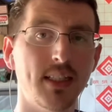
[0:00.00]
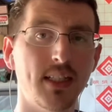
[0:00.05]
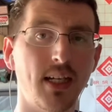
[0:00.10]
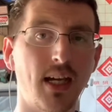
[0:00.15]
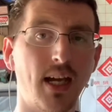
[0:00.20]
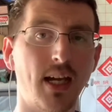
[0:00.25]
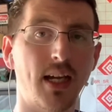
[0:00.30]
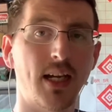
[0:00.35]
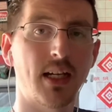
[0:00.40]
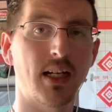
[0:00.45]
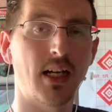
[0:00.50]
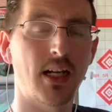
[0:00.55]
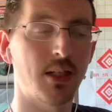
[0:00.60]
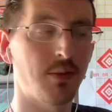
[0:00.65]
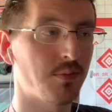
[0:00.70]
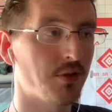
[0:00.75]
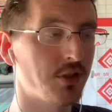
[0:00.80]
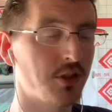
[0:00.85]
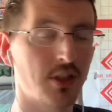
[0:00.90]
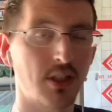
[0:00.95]
and I had
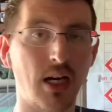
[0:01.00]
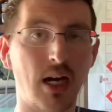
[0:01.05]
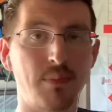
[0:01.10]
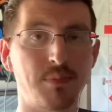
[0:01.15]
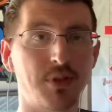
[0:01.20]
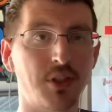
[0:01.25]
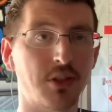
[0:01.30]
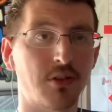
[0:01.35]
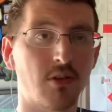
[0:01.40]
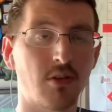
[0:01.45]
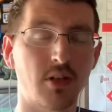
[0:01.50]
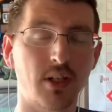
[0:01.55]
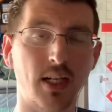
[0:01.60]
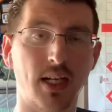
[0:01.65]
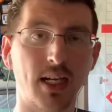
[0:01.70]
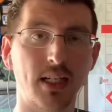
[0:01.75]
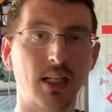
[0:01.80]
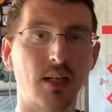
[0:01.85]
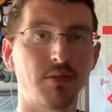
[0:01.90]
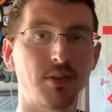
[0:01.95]
put the optic on, I
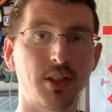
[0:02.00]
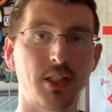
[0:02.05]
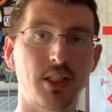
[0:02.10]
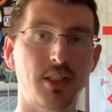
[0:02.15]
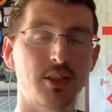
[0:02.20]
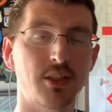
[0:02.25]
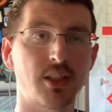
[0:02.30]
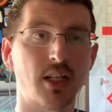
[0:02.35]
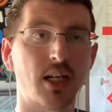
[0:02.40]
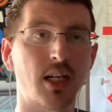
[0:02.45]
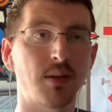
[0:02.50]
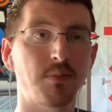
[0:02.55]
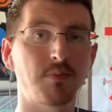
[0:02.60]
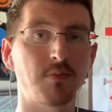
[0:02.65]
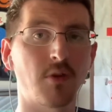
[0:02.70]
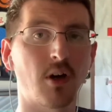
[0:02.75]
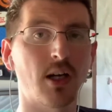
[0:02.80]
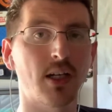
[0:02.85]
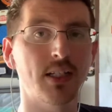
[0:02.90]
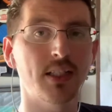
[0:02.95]
had everything set up
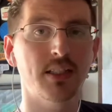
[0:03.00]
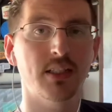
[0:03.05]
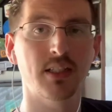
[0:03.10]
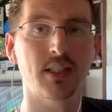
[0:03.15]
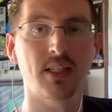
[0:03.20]
right,